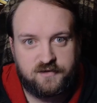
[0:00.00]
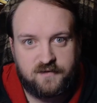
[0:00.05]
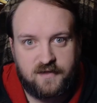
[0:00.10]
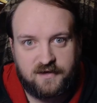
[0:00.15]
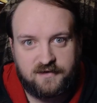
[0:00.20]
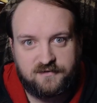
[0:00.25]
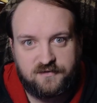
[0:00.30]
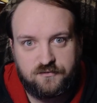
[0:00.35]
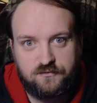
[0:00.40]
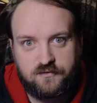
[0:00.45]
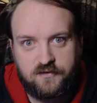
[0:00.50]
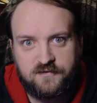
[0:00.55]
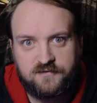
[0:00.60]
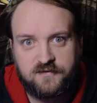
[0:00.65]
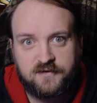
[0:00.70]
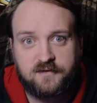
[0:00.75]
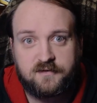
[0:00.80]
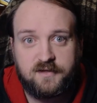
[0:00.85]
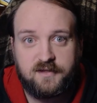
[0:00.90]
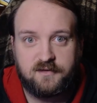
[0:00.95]
that is
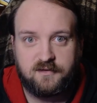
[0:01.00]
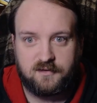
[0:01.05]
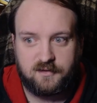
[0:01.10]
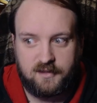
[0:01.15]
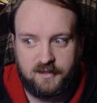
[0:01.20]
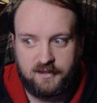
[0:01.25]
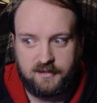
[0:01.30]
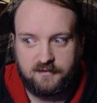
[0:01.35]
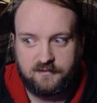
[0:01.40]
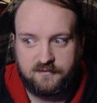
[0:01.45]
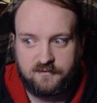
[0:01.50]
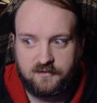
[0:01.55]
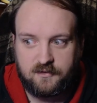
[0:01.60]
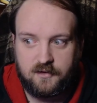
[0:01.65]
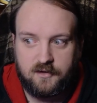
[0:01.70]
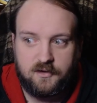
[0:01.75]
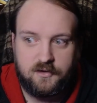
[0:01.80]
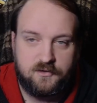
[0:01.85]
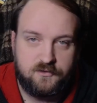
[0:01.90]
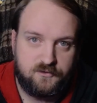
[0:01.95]
intrinsically linked
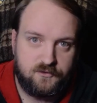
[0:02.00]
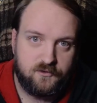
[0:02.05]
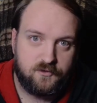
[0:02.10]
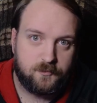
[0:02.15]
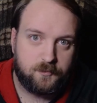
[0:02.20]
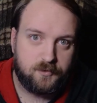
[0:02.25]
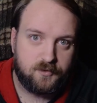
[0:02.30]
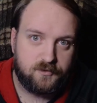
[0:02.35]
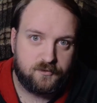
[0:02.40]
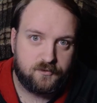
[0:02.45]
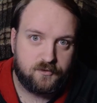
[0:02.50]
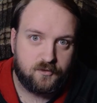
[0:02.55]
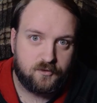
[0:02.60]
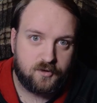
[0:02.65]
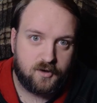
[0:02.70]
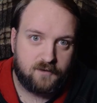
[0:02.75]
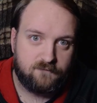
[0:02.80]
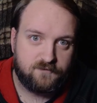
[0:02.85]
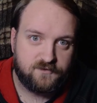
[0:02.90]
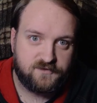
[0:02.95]
to the political
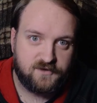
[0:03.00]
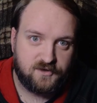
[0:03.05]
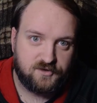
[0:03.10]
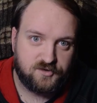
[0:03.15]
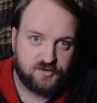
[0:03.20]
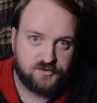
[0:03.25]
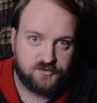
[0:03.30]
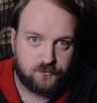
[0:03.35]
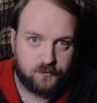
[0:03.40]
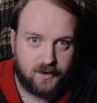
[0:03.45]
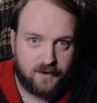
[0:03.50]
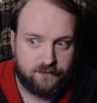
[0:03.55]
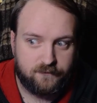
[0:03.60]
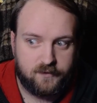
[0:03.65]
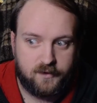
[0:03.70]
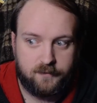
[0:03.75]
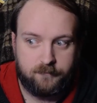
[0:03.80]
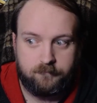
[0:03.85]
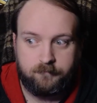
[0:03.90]
conversations around them.